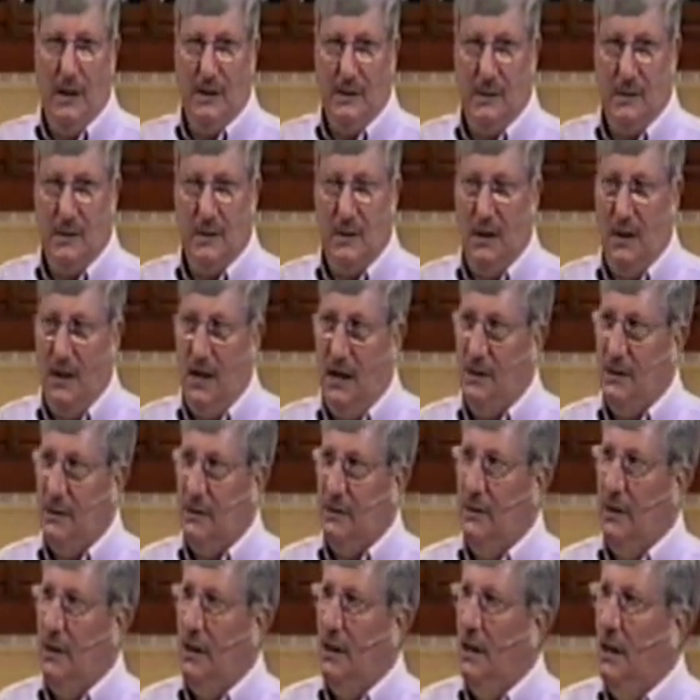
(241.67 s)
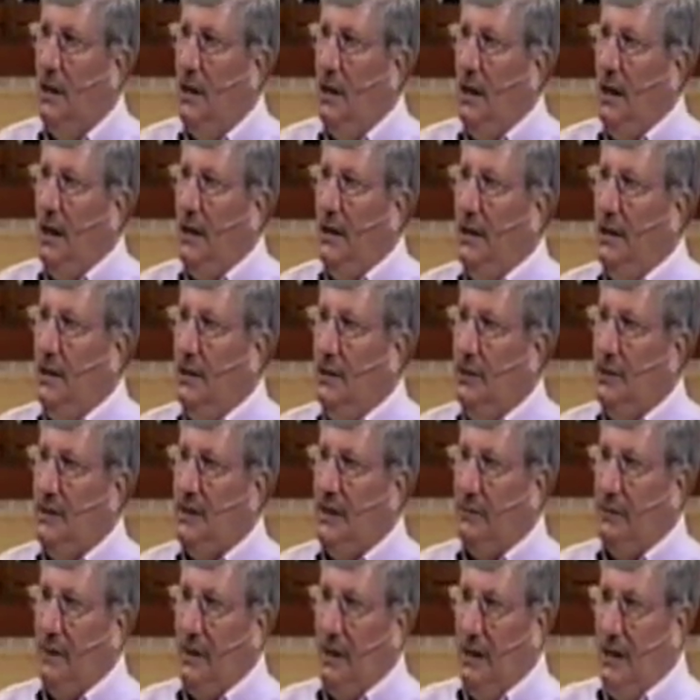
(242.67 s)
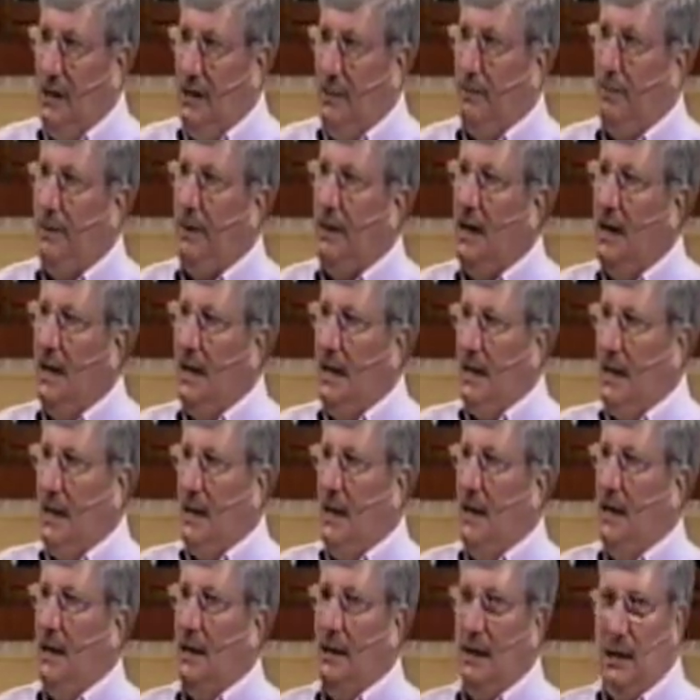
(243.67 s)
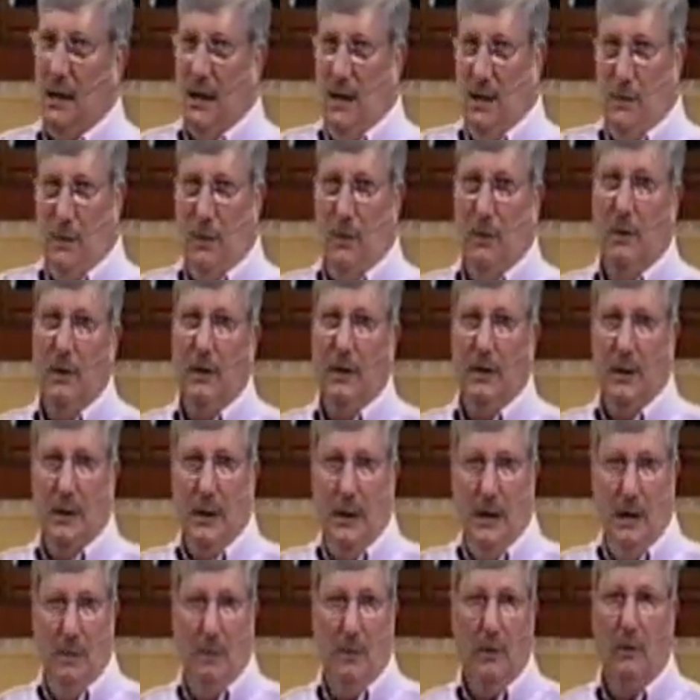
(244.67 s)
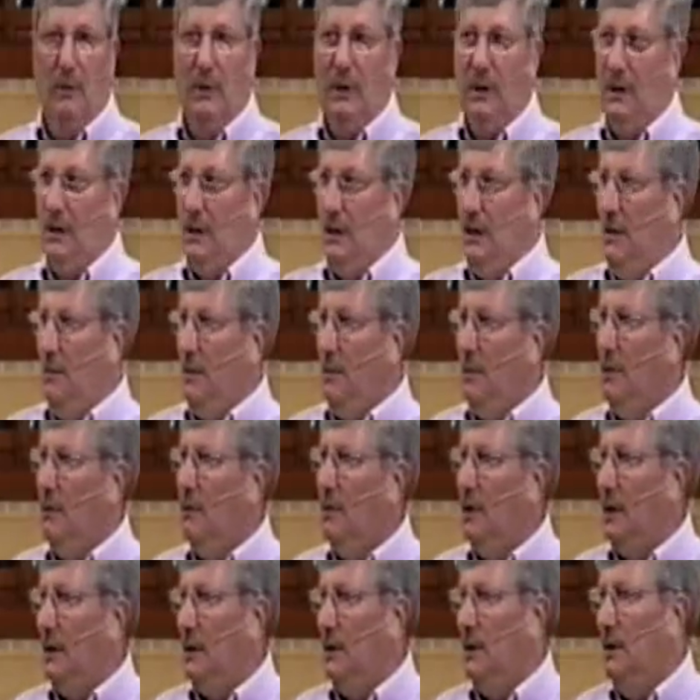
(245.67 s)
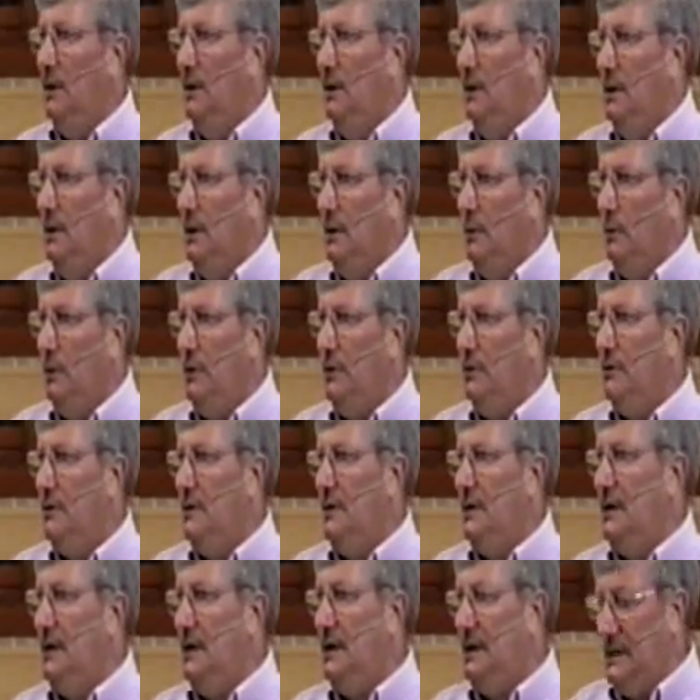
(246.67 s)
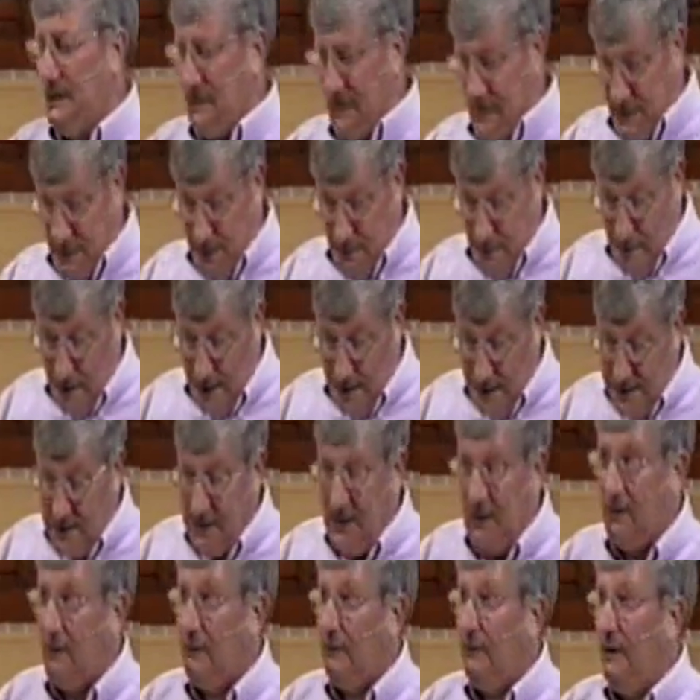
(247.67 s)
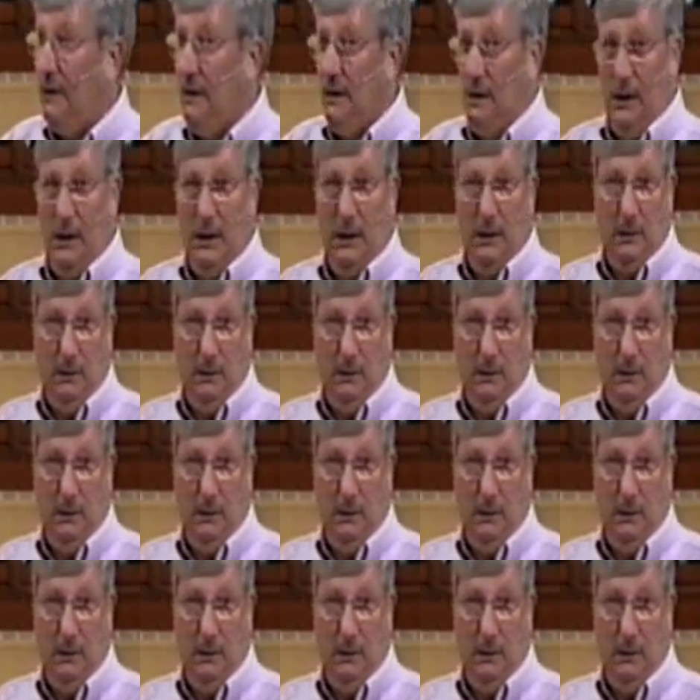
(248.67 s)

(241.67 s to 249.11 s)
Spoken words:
There's a lot to it. And you just have to keep plodding on and keep going and keep going and keep going. When you're done, it's an amazing feeling.